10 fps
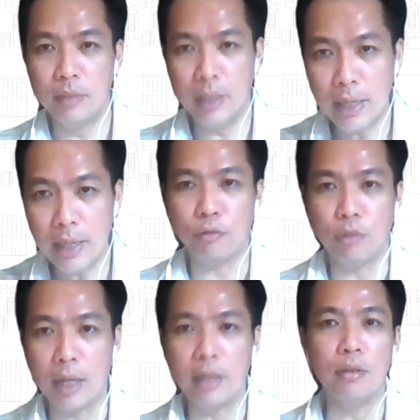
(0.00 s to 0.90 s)
They have
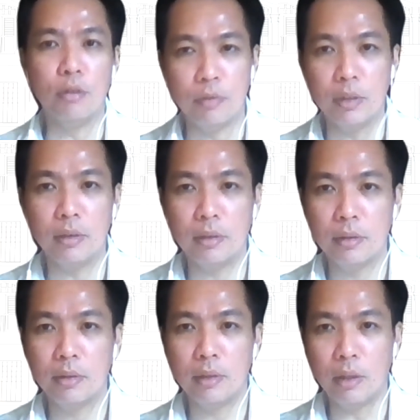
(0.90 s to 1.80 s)
to hand it over.
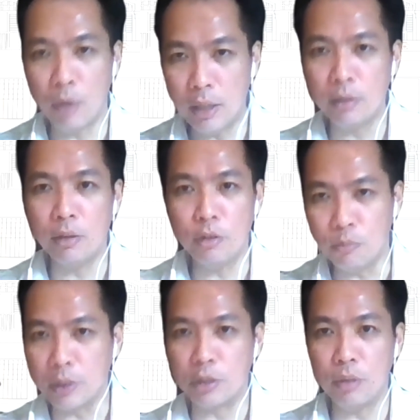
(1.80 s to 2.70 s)
Now, whether or not you
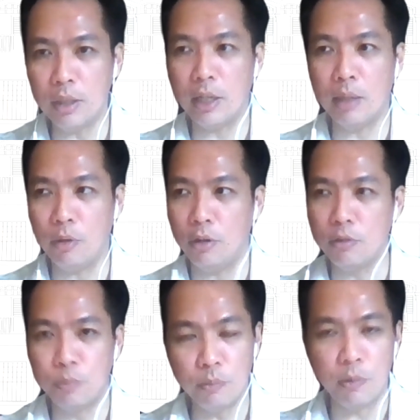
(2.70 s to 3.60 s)
persuade them or
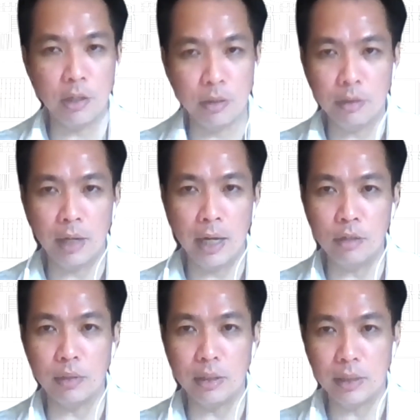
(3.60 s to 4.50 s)
you put pressure on them and hand
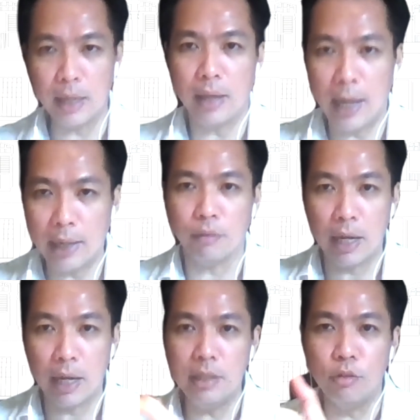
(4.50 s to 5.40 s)
it over, that act of
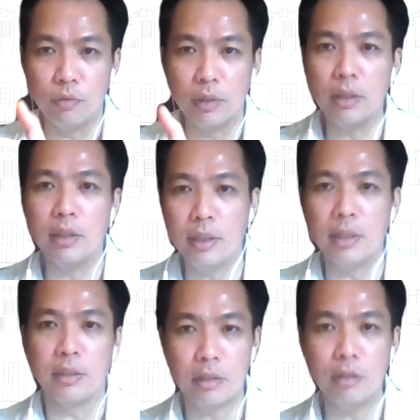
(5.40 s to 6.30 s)
handing over
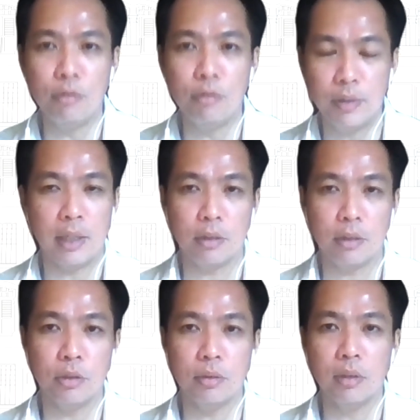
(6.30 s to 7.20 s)
is still within their
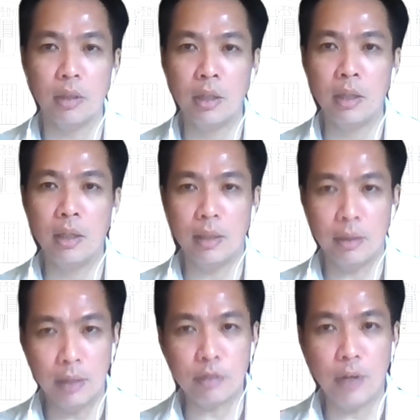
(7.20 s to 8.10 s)
control.
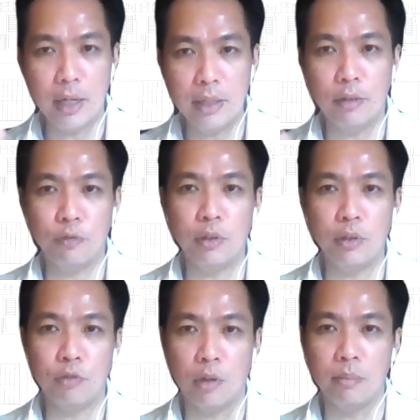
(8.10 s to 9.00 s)
Now, that's very
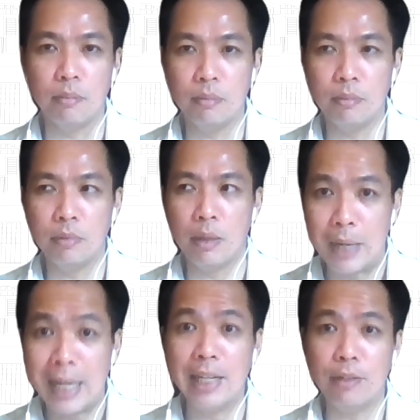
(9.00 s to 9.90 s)
different from the
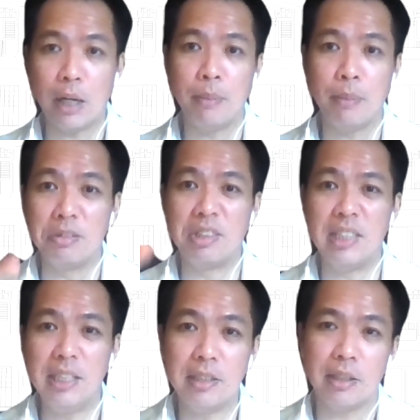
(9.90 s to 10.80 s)
bailiff coming to
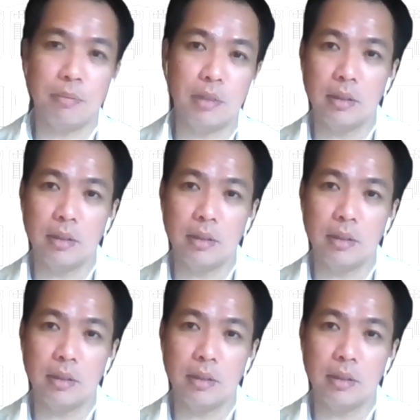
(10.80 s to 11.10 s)
see something.